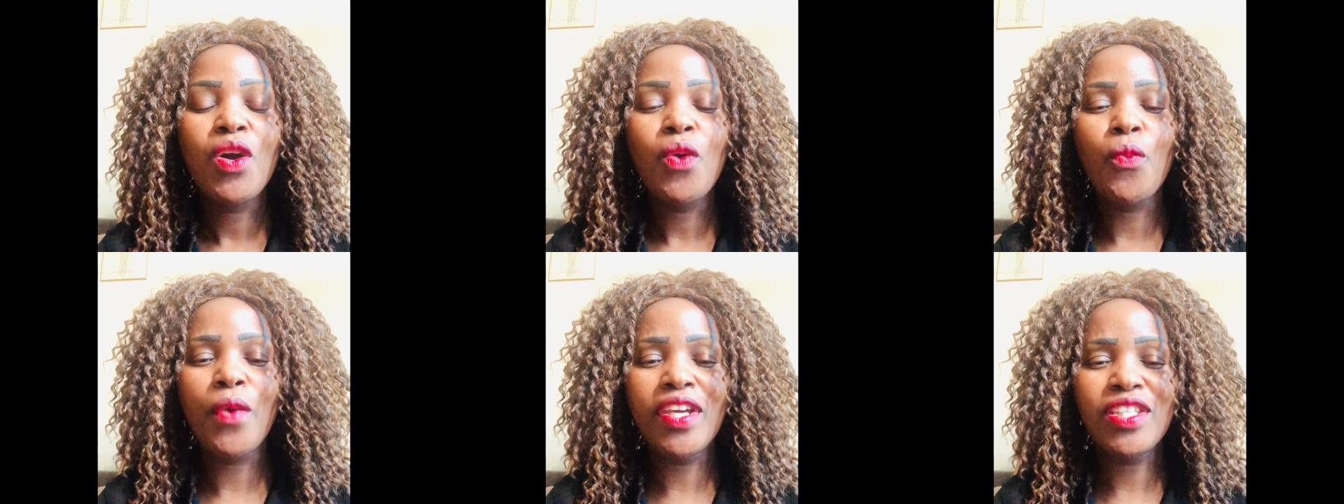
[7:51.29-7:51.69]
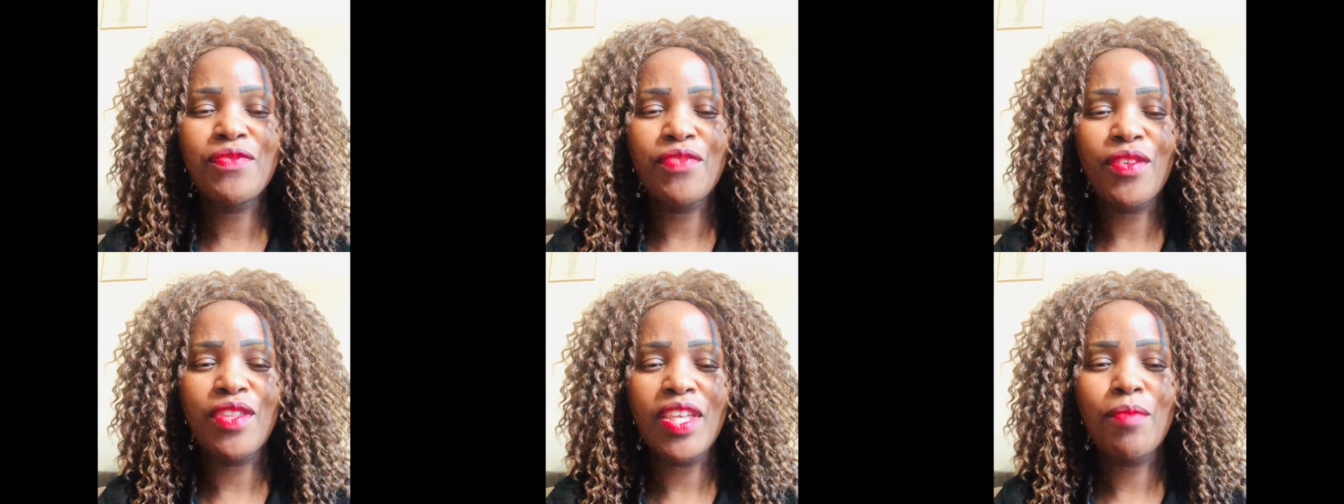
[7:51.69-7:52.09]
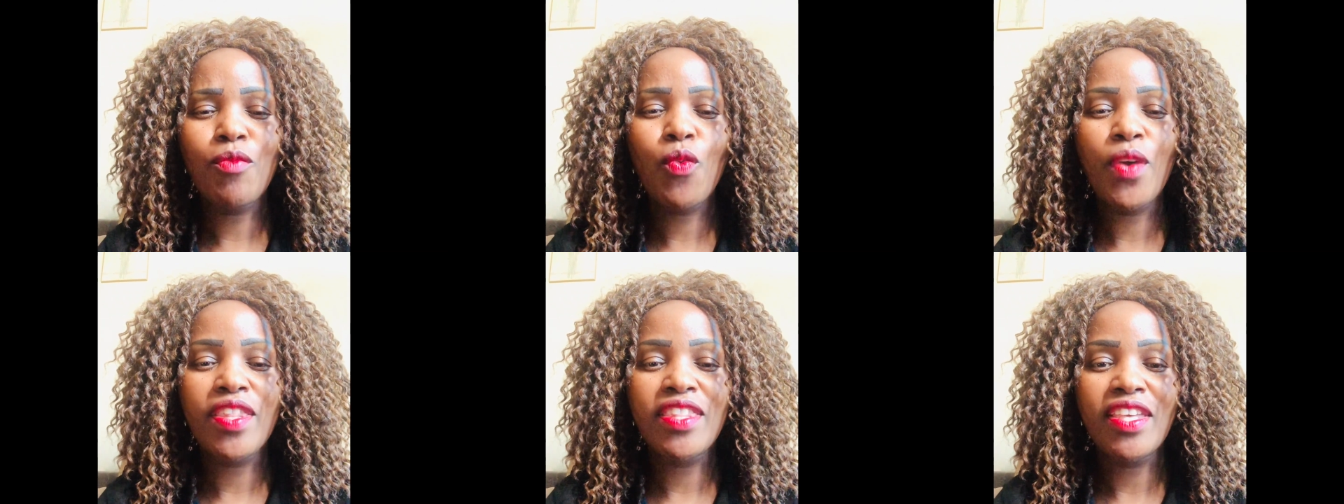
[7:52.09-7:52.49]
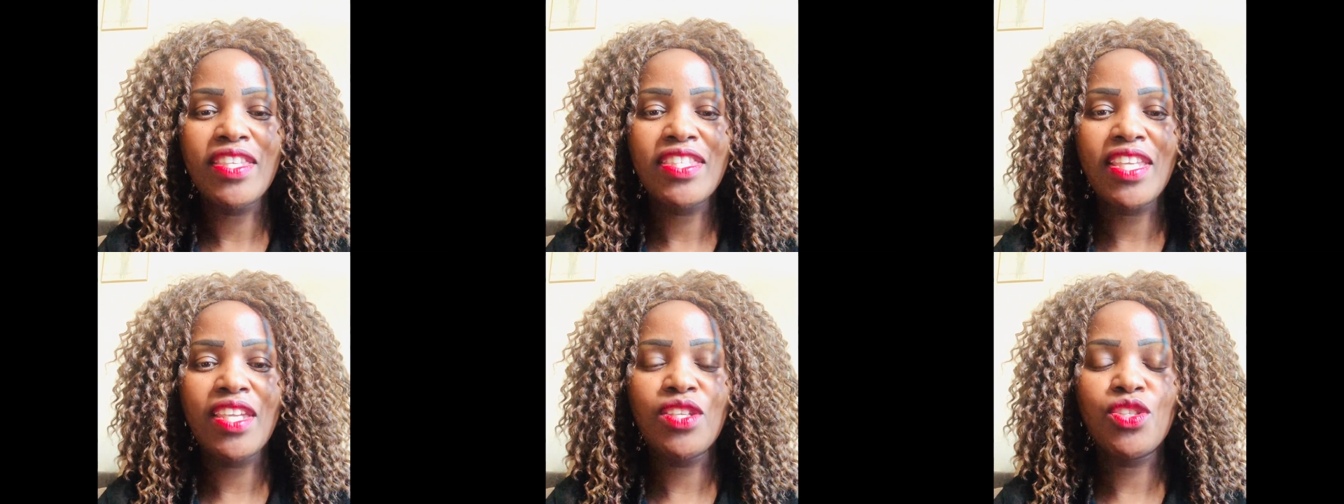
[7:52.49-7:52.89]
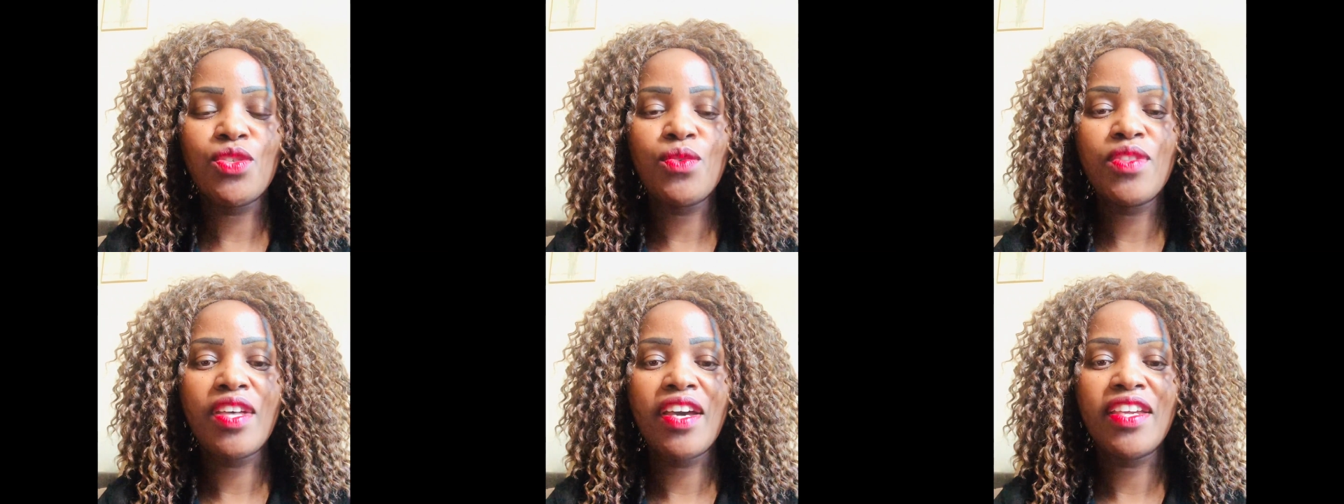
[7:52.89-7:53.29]
wait for them when they send you
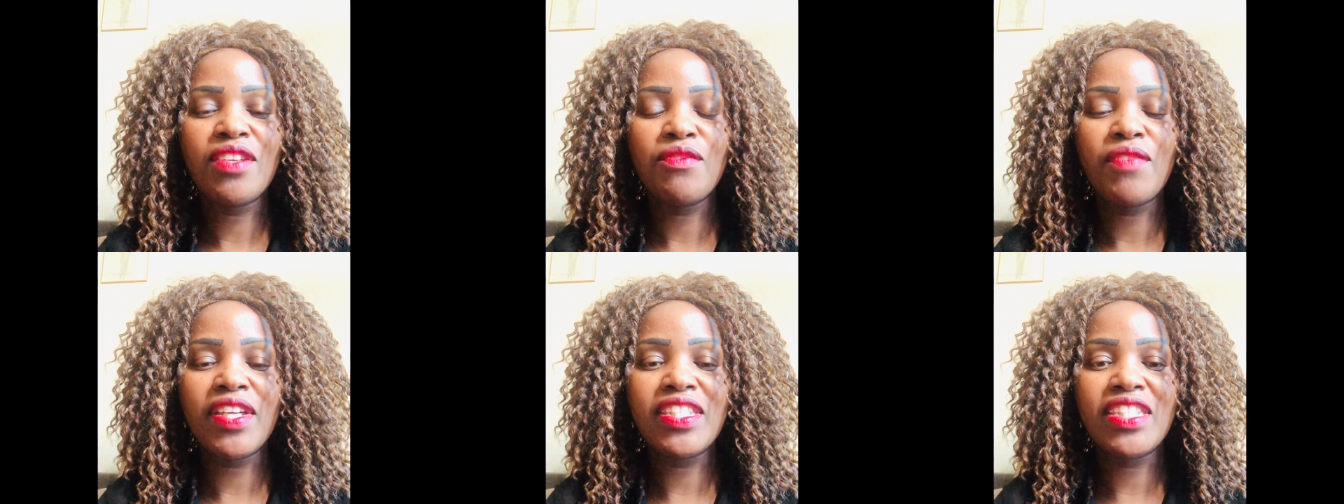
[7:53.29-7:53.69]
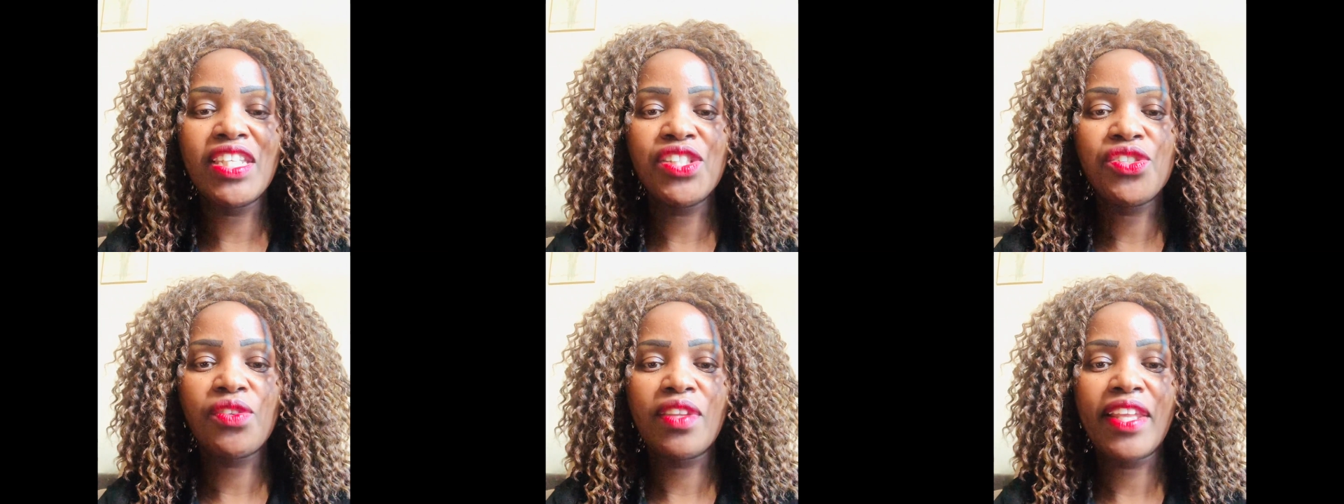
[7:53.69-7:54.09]
the invitation.